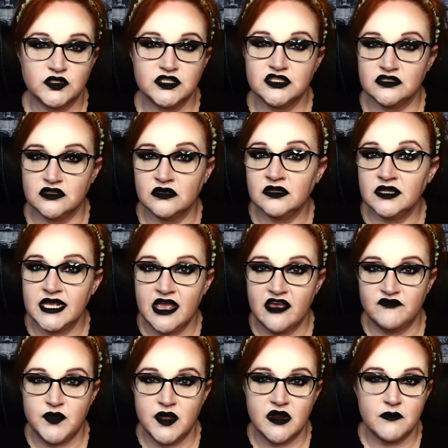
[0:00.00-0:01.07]
would certainly
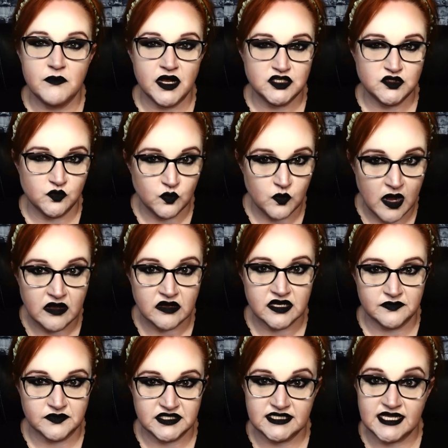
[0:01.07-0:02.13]
have been a much
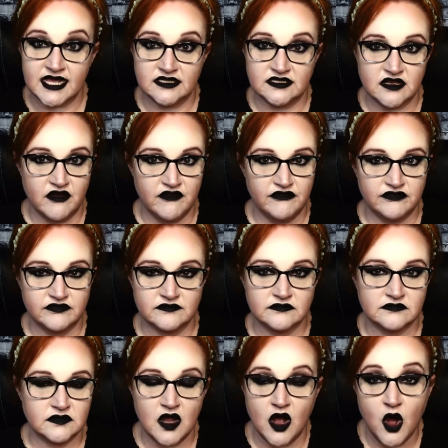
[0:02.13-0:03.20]
welcome sense of
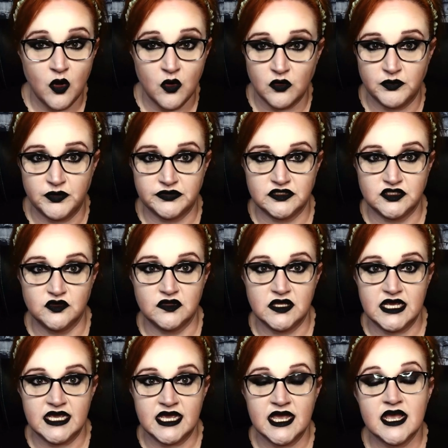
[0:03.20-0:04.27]
hope to
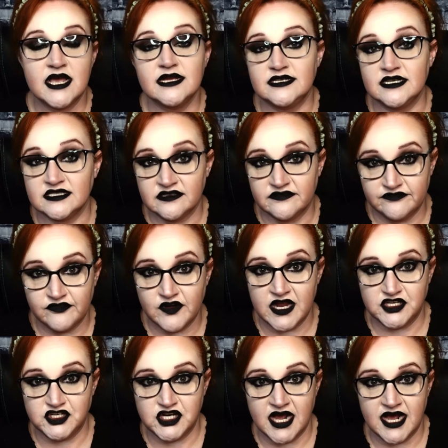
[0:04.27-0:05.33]
the
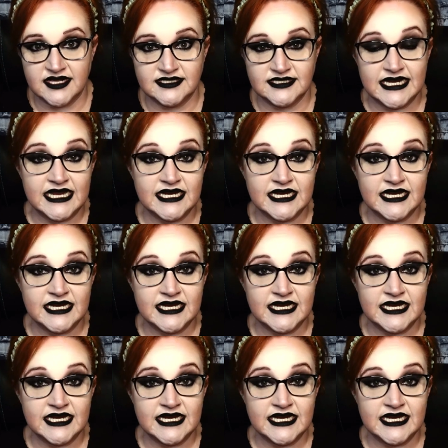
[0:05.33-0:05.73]
disenfranchised,